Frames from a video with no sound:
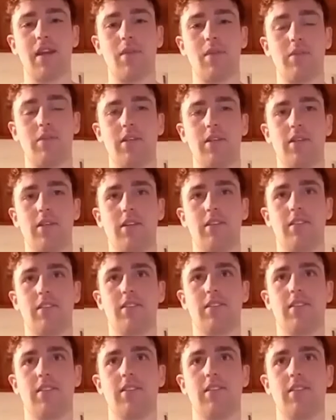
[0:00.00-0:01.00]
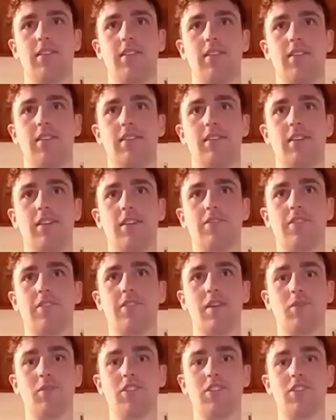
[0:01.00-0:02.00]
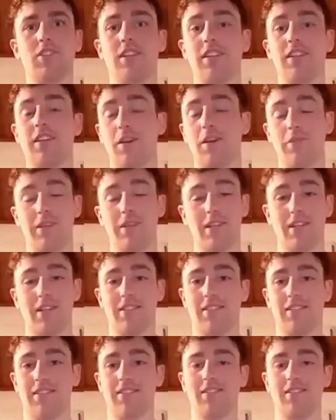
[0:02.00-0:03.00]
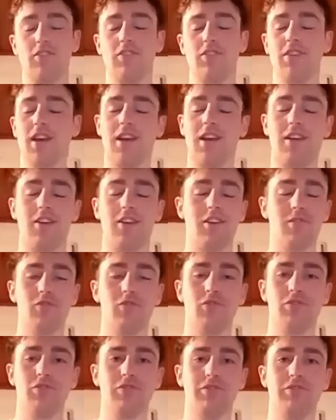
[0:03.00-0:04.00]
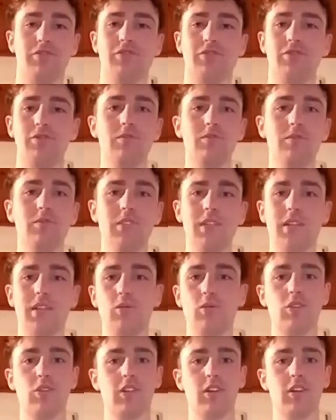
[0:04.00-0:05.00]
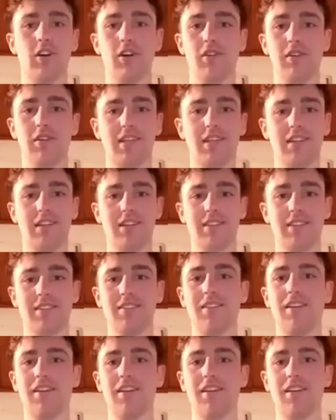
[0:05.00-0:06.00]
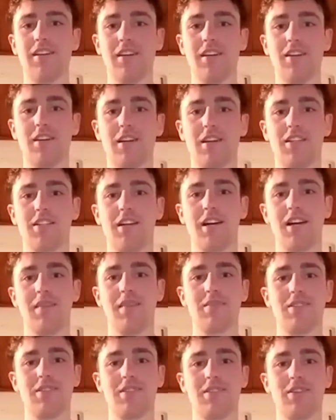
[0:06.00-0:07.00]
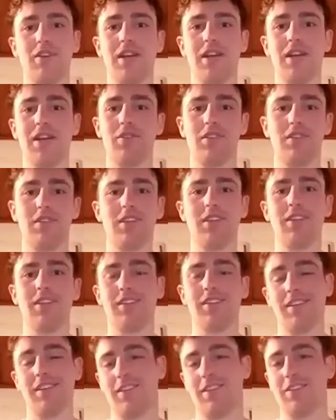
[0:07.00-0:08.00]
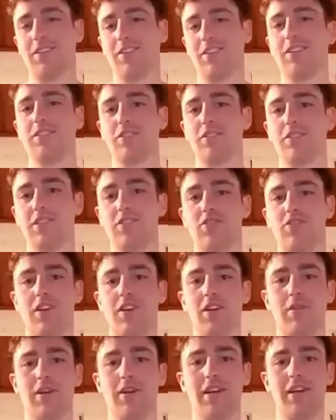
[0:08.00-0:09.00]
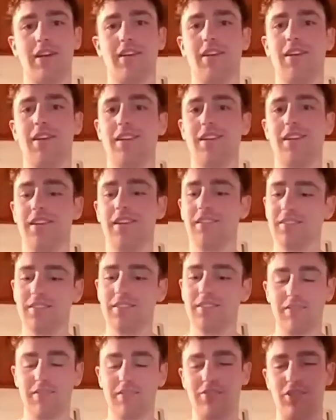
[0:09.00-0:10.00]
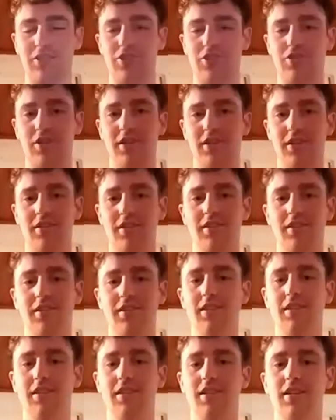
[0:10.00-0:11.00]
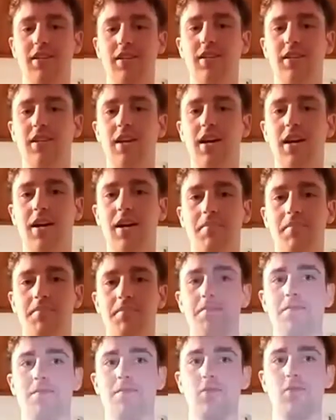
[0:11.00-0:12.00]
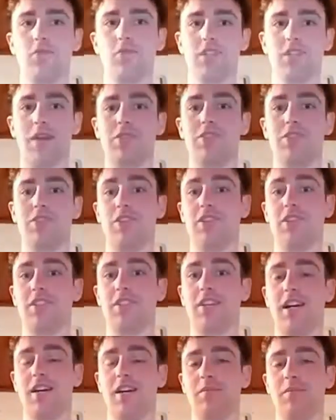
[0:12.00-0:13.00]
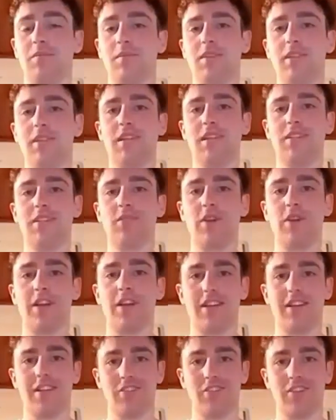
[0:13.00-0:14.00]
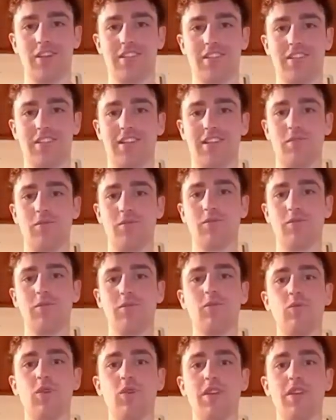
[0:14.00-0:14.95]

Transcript: because there's very much, I think I realize, is you can't learn a move in one go. It takes a lot of time. So anyone thinking they're going to do this straight away and then getting frustrated, which happens all the time, it's quite interesting. And when